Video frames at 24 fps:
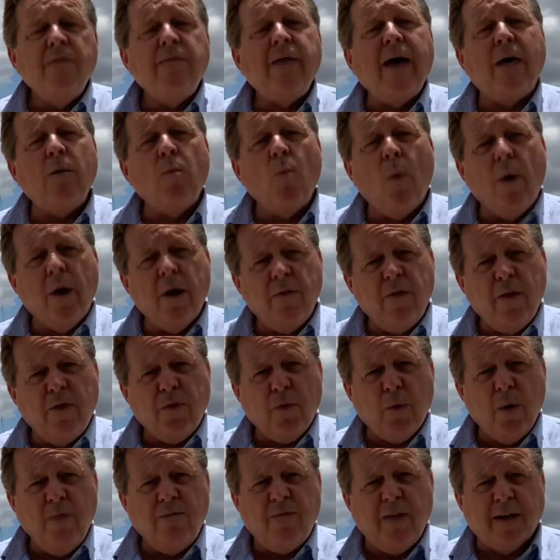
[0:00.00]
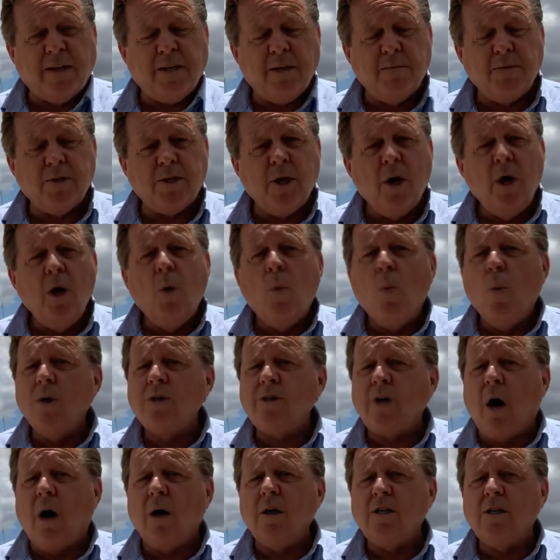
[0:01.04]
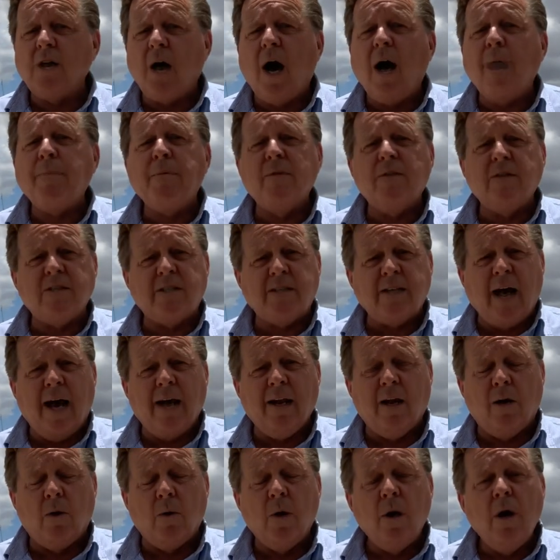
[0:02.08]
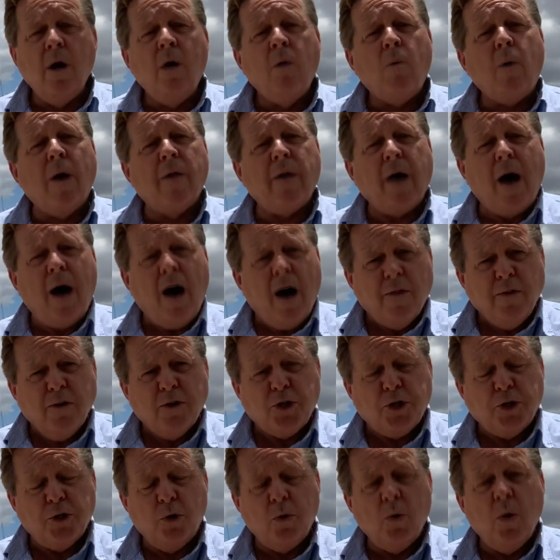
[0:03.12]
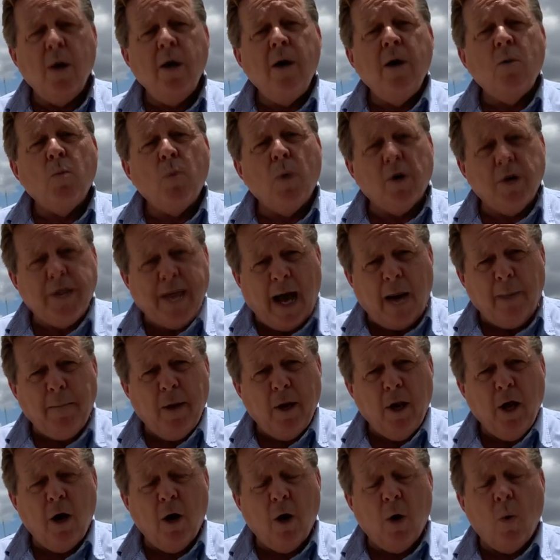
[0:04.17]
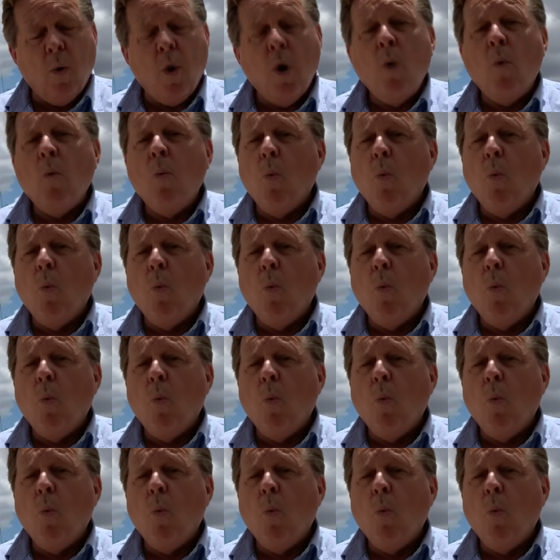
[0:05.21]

that one of the three victims was on top of the silo while the other two were down below.